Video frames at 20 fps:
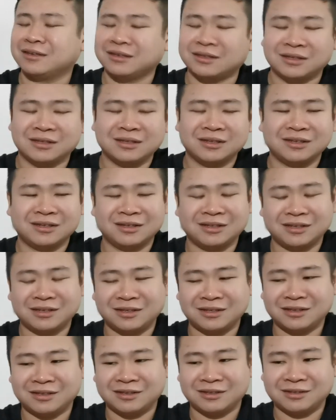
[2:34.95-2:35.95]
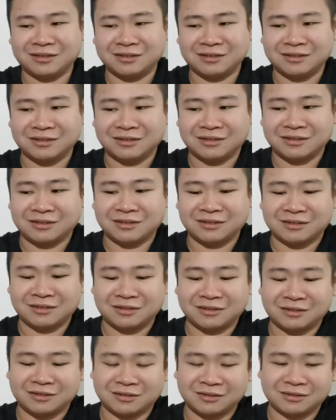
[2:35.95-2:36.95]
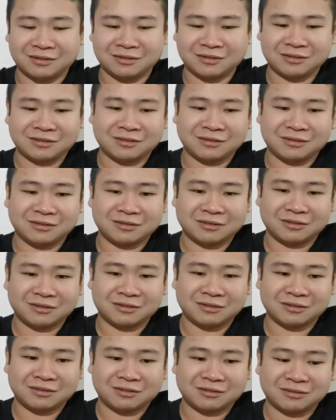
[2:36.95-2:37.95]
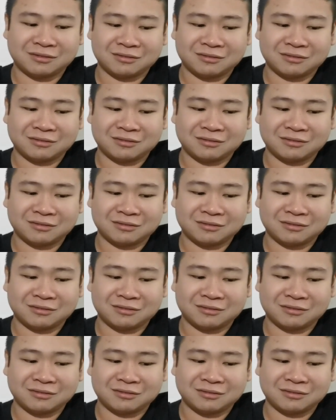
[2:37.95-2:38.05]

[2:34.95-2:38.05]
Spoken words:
(silent)